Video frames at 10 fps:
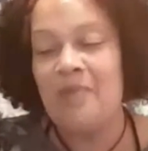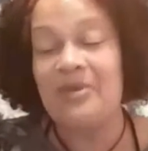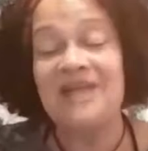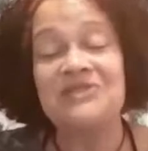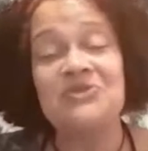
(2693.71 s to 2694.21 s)

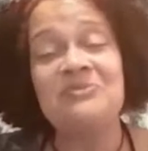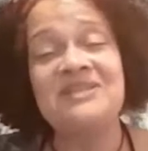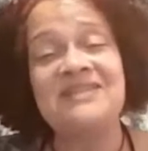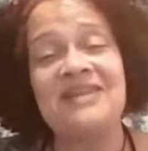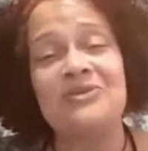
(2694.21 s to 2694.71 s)
But I do
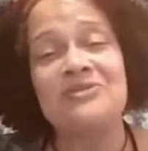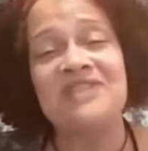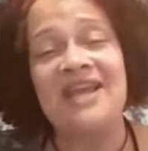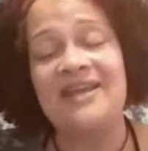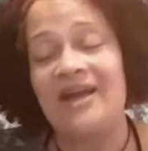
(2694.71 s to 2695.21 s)
miss that little
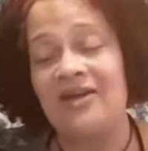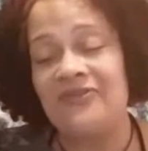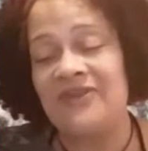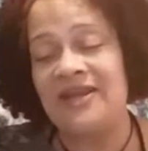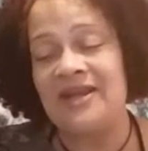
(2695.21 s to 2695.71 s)
jade
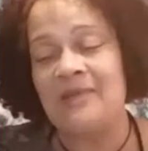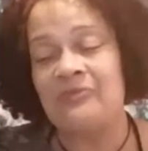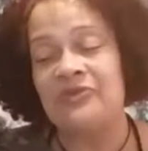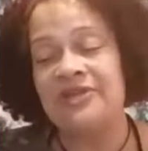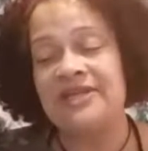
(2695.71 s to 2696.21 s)
elephant and
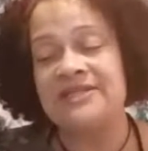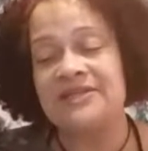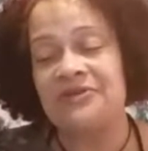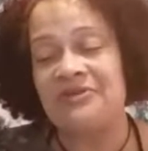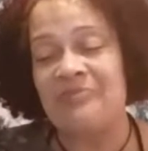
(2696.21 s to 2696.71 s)
I'm really
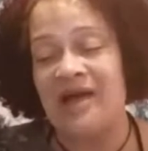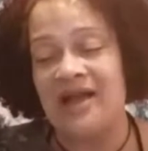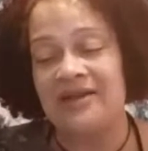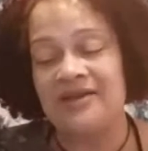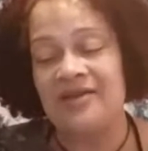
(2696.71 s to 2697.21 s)
considering
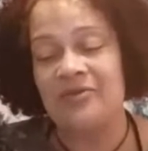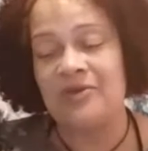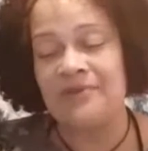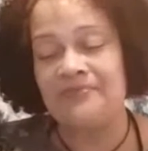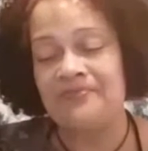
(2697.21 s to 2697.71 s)
buying another
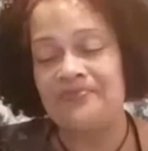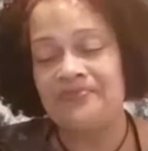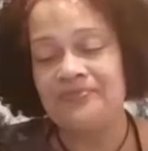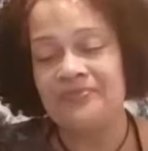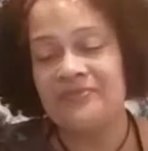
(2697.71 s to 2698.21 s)
one.
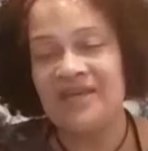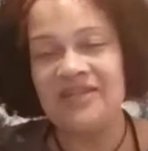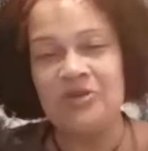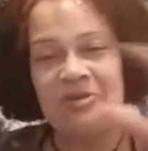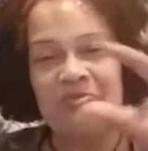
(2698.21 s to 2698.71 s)
A
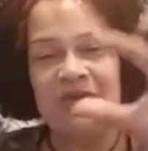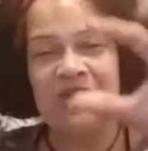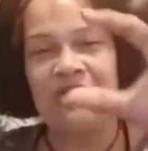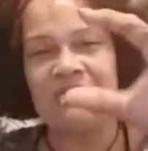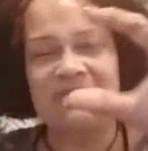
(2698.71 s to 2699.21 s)
little bit
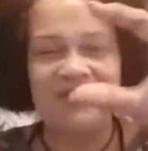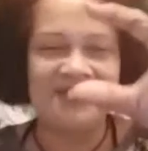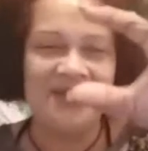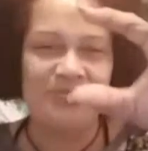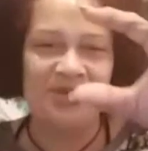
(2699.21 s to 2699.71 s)
bigger. It was about
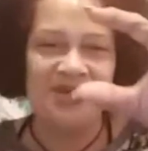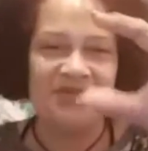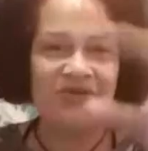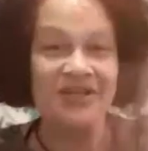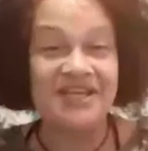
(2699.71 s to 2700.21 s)
that big.
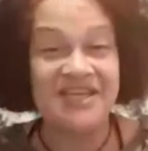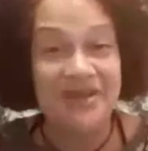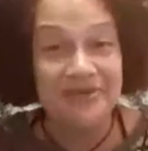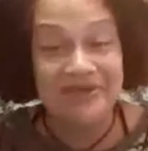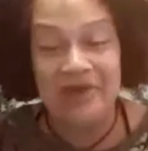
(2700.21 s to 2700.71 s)
Really
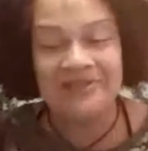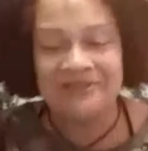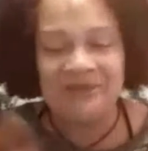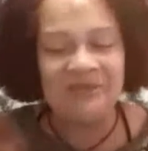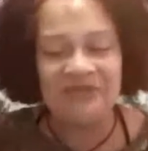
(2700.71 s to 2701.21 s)
cute though. It just
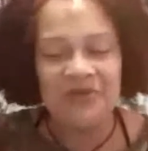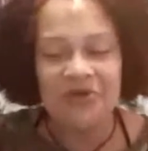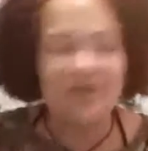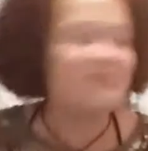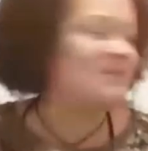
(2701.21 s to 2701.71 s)
made me feel
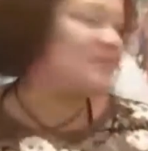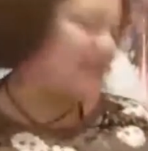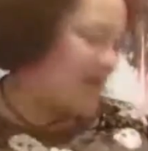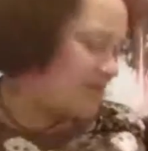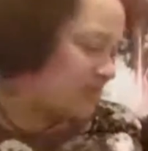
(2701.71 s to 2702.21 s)
good. It made me
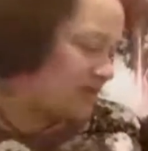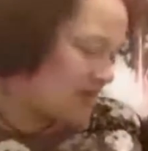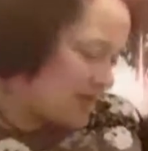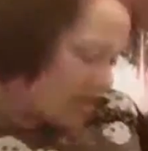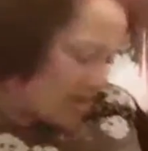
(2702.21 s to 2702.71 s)
happy.
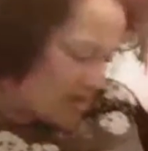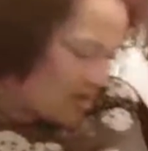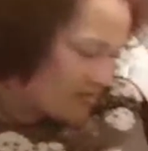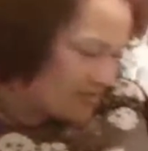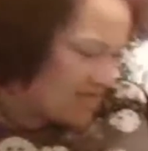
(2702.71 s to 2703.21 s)

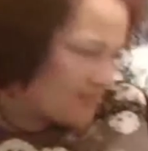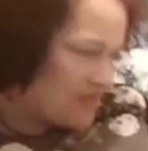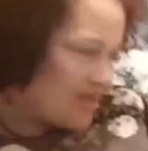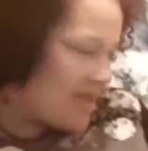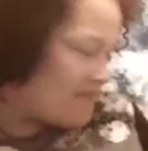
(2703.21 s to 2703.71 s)
Currently, I
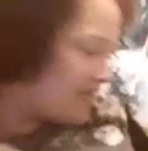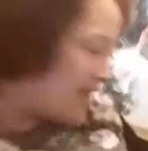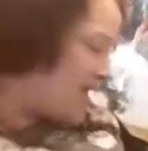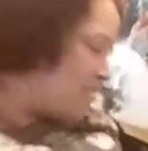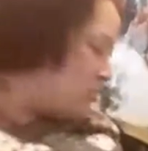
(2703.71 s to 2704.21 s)
think I have a
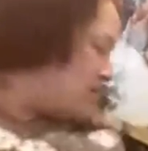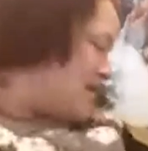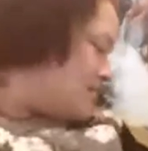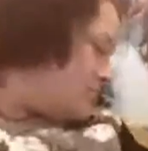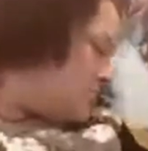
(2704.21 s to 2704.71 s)
camel.
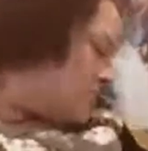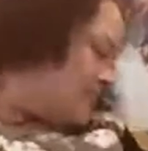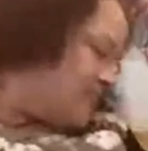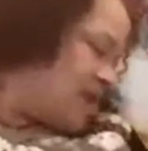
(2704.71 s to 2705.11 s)
I don't know.